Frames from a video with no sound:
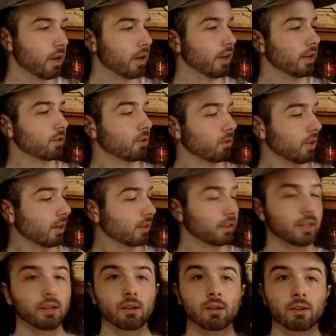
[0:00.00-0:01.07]
So luckily,
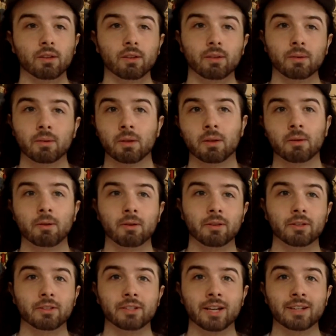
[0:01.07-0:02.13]

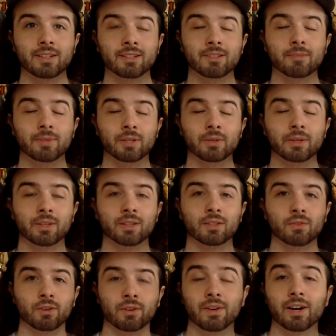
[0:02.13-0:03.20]
scientists have been doing this
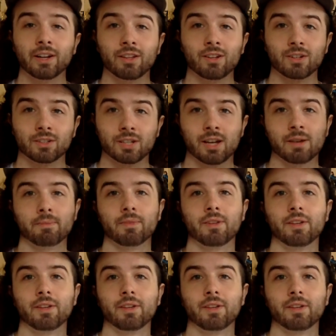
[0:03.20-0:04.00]
for a very long time.